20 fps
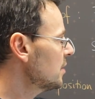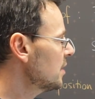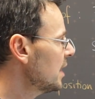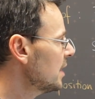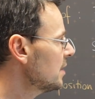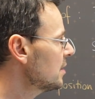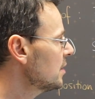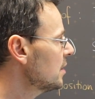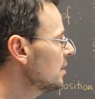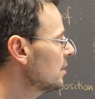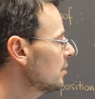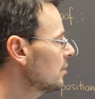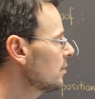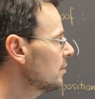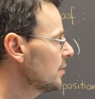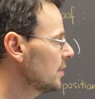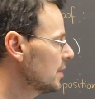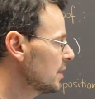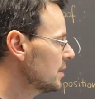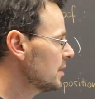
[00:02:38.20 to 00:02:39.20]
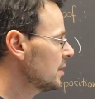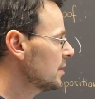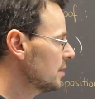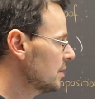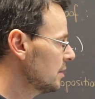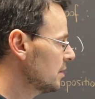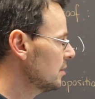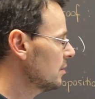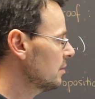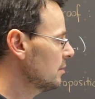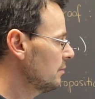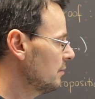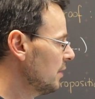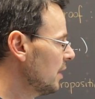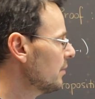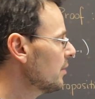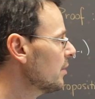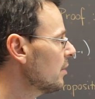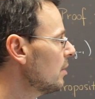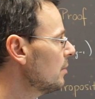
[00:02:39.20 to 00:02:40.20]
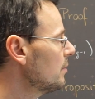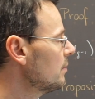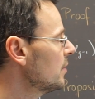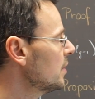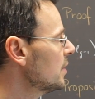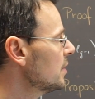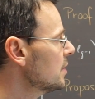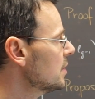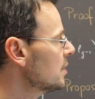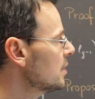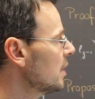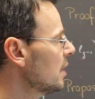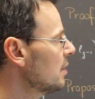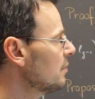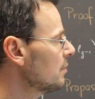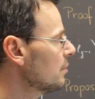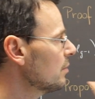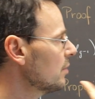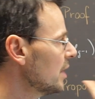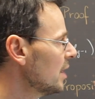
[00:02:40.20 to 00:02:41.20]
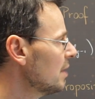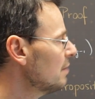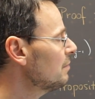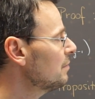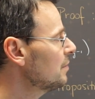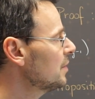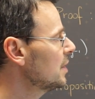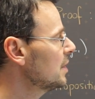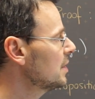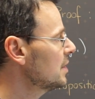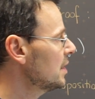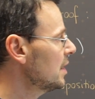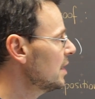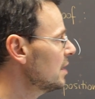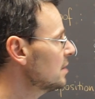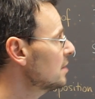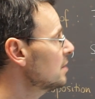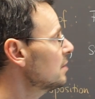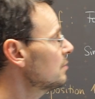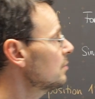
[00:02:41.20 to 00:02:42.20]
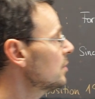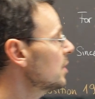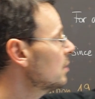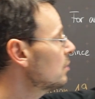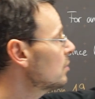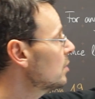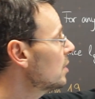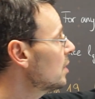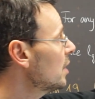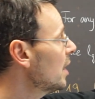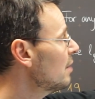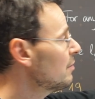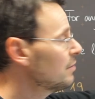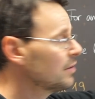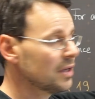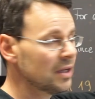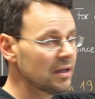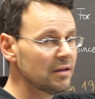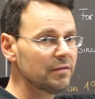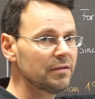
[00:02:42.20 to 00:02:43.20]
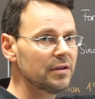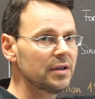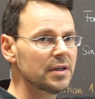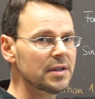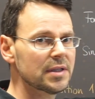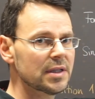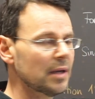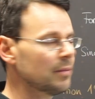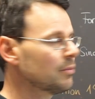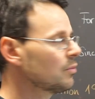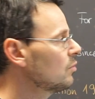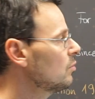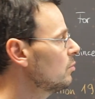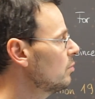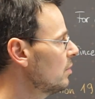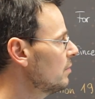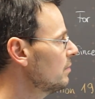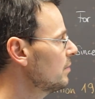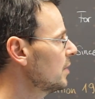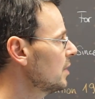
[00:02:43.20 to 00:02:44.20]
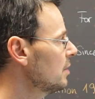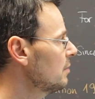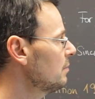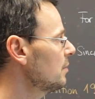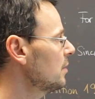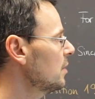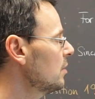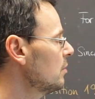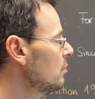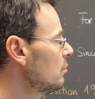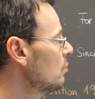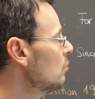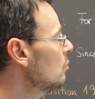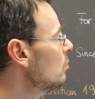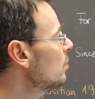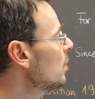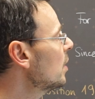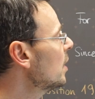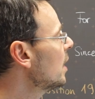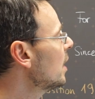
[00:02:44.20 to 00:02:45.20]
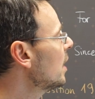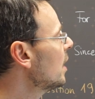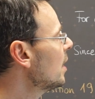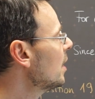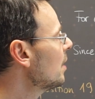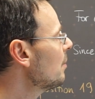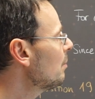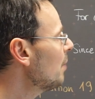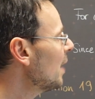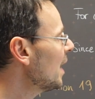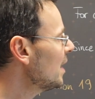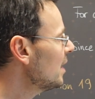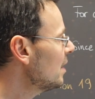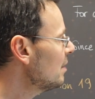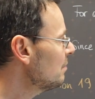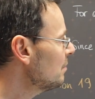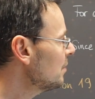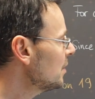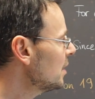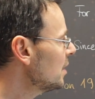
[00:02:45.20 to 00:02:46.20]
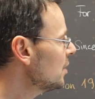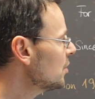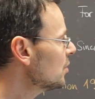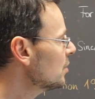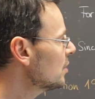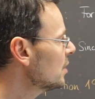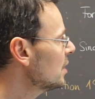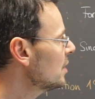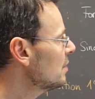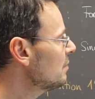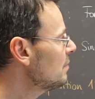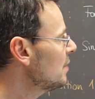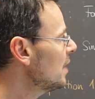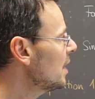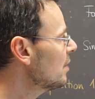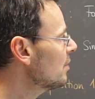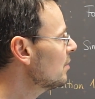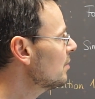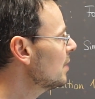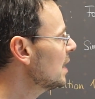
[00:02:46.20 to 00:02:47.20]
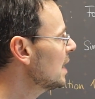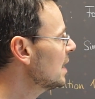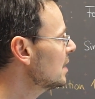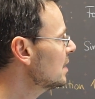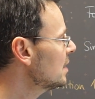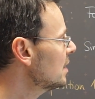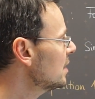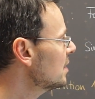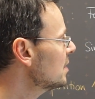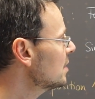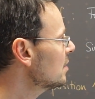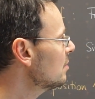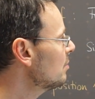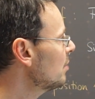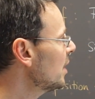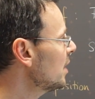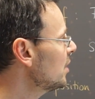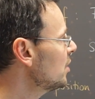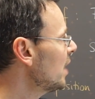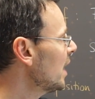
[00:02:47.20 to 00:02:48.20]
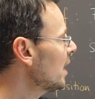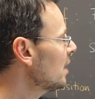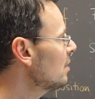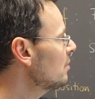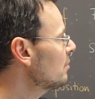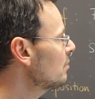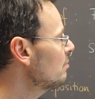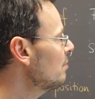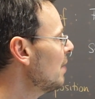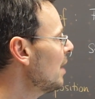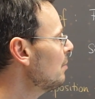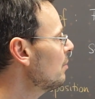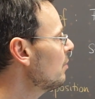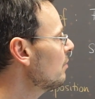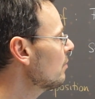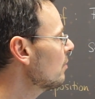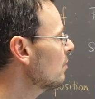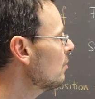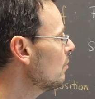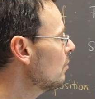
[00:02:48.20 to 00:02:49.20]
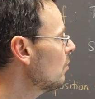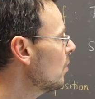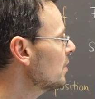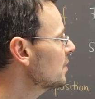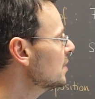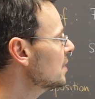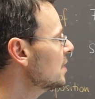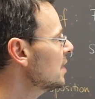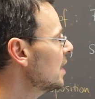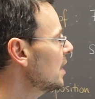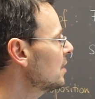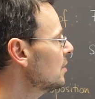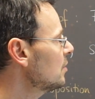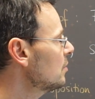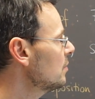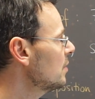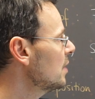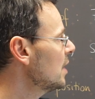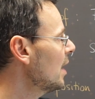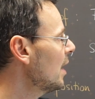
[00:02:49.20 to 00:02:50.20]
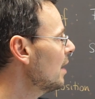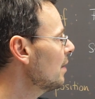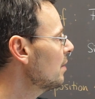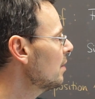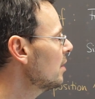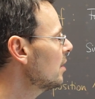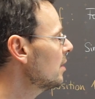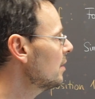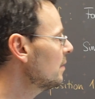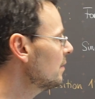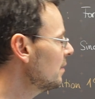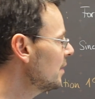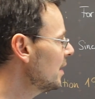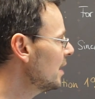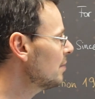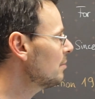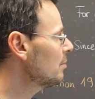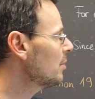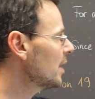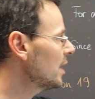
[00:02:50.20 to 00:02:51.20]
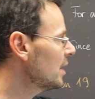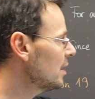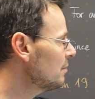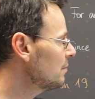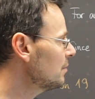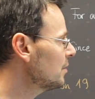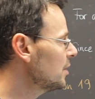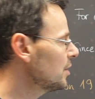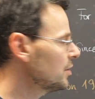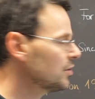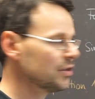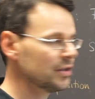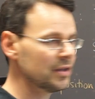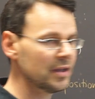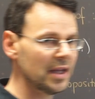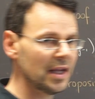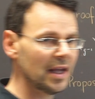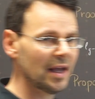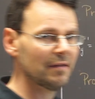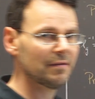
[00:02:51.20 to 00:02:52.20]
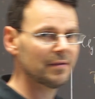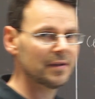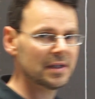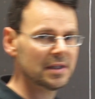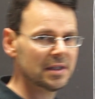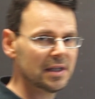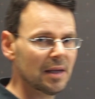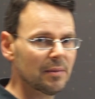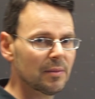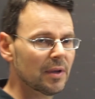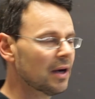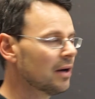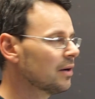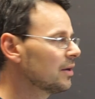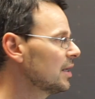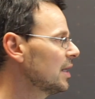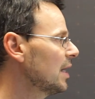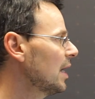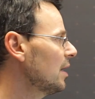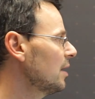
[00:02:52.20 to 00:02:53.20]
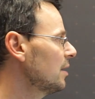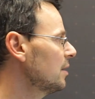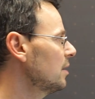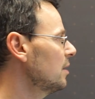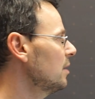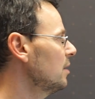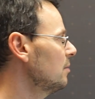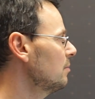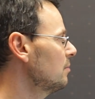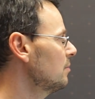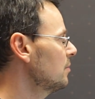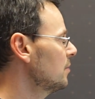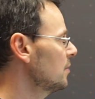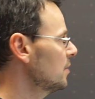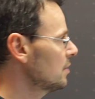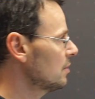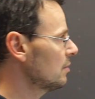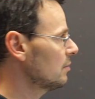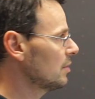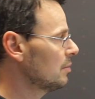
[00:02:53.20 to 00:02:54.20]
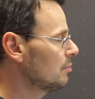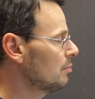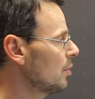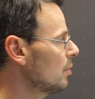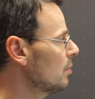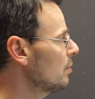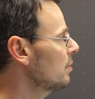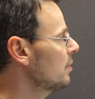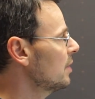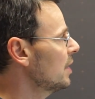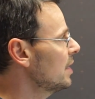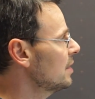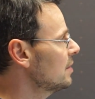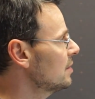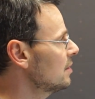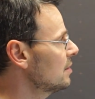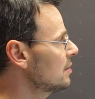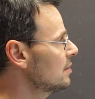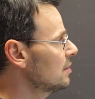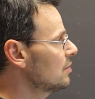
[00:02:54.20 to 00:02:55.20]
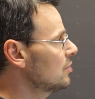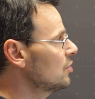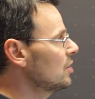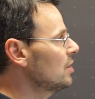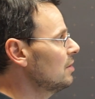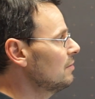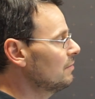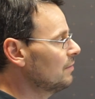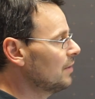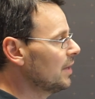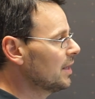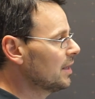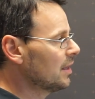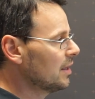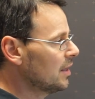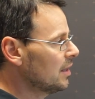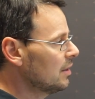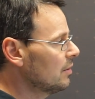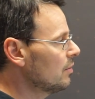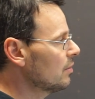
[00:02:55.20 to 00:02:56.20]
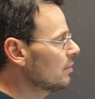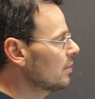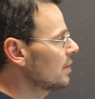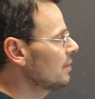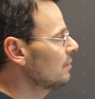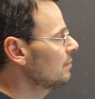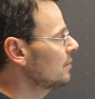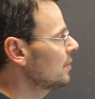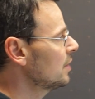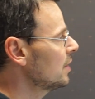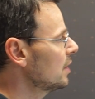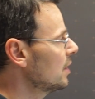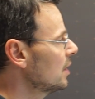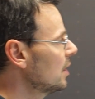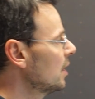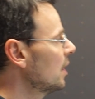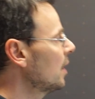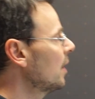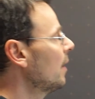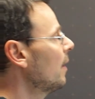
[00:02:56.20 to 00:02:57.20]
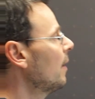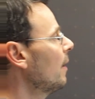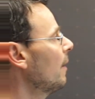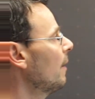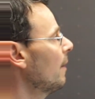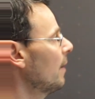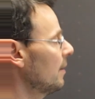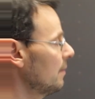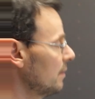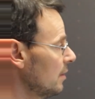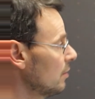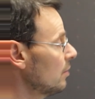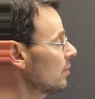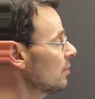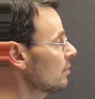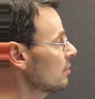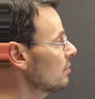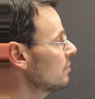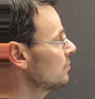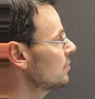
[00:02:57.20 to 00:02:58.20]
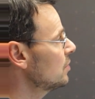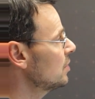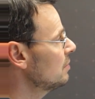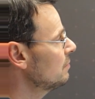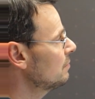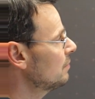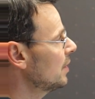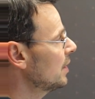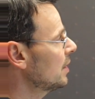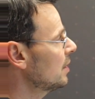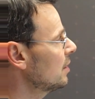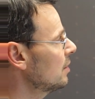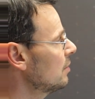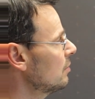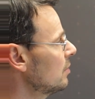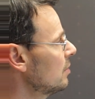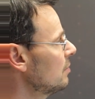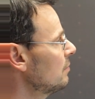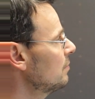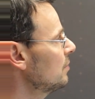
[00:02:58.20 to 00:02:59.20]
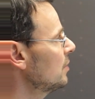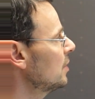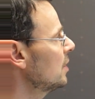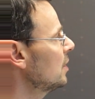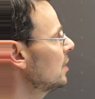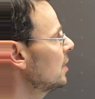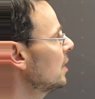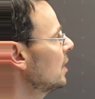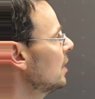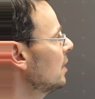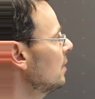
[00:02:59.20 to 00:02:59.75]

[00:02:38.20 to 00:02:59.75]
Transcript: sets here, this is very obvious, and for infinite sets, we could have an infinite subgroup of an infinite group. By definition, if there exists a bijective map from one set to the other, then by definition they have the same cardinality. So in both cases, G finite or infinite, at the order of G finite or infinite,